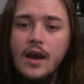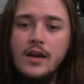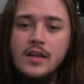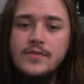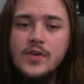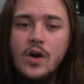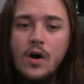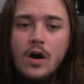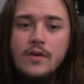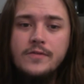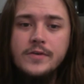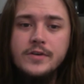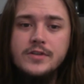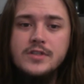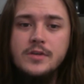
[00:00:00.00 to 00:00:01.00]
and even
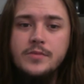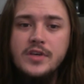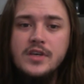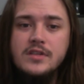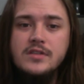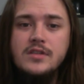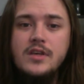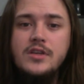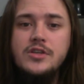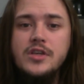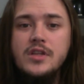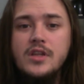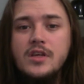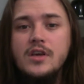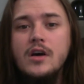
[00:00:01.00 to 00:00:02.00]
offers to begin
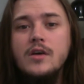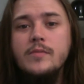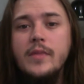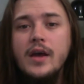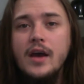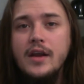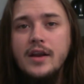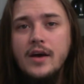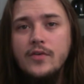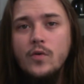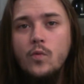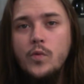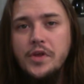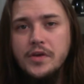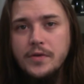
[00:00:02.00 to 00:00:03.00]
teaching the young man how to
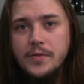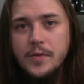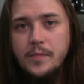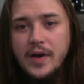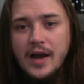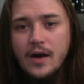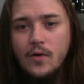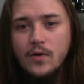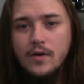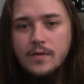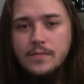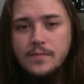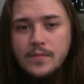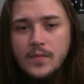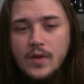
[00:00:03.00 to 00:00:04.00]
wield the power.
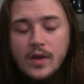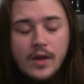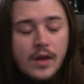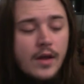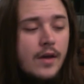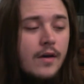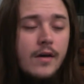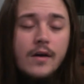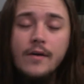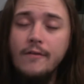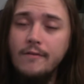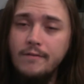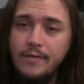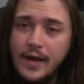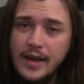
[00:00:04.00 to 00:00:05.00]

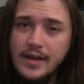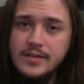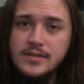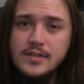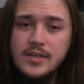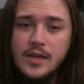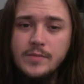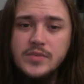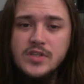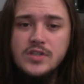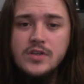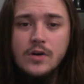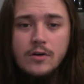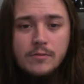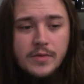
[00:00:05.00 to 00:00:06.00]
Vand seems
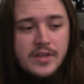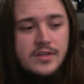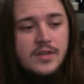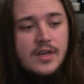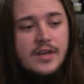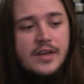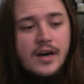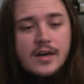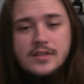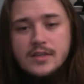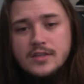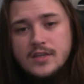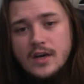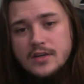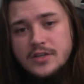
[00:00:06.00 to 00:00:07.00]
determined not to
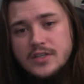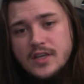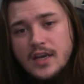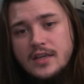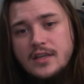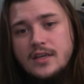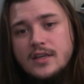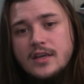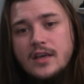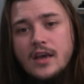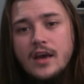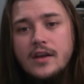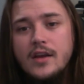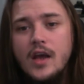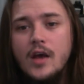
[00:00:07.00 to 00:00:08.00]
touch Saidin
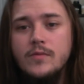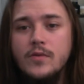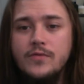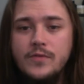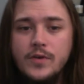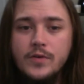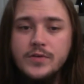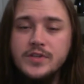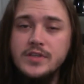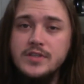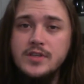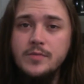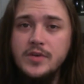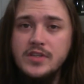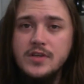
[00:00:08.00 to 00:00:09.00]
again and refuses
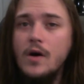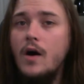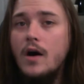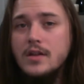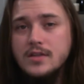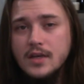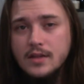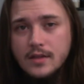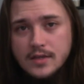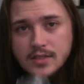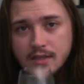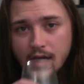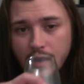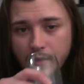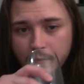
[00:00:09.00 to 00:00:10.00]
to be taught at this
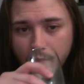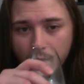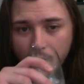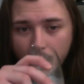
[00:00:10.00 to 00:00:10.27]
time.